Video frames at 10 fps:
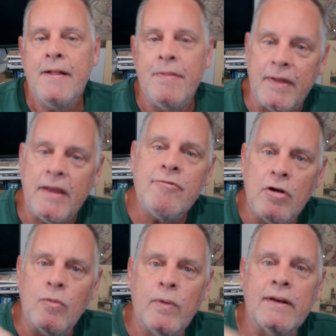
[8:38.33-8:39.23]
They
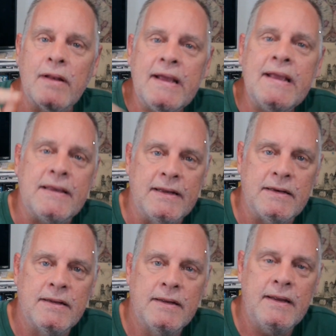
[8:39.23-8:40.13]
wrote one like
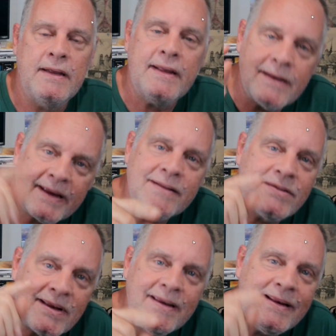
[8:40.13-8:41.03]
it in
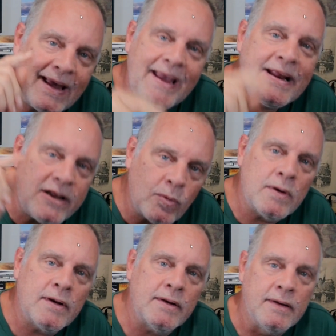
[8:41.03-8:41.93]

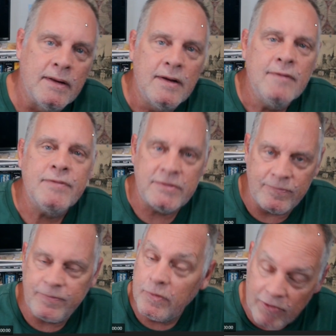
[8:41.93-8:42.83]
1981
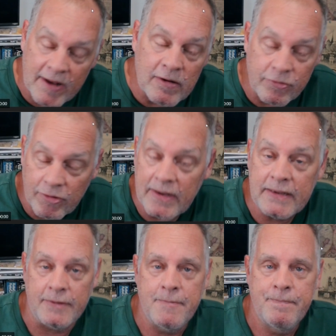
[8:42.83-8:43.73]
for Ronald
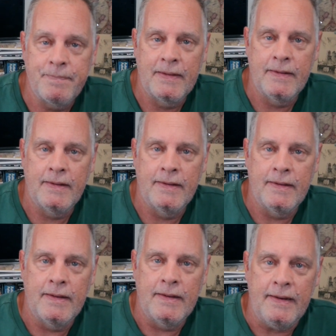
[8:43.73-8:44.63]
Reagan.
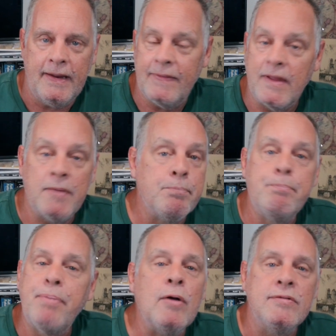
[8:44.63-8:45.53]
And they
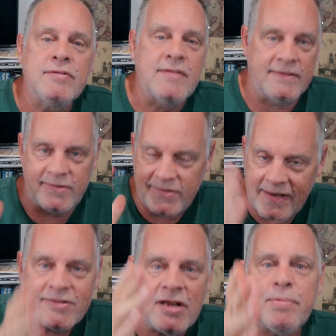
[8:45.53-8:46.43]
boast that
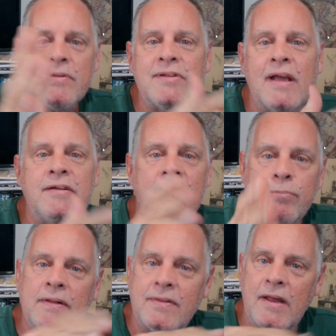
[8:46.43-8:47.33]
60% of
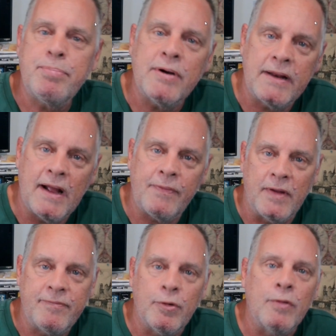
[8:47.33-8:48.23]
what they put out
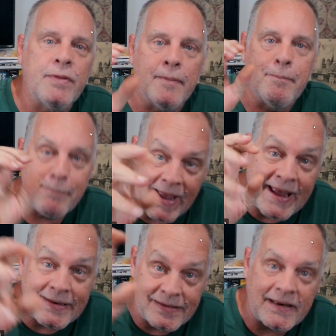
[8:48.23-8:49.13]
there for their
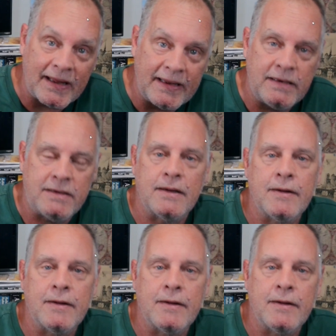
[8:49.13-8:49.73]
mandate